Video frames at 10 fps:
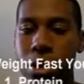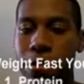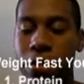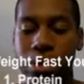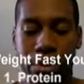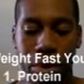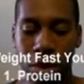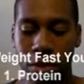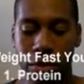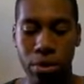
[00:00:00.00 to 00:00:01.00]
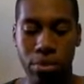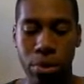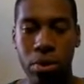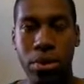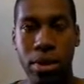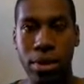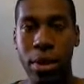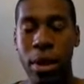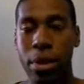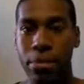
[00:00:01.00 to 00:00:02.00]
first I'm gonna go over protein,
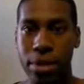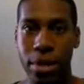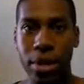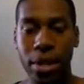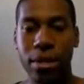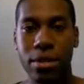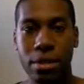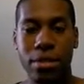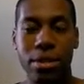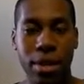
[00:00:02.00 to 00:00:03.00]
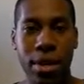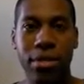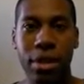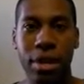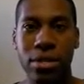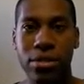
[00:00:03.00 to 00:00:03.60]
but the key thing that you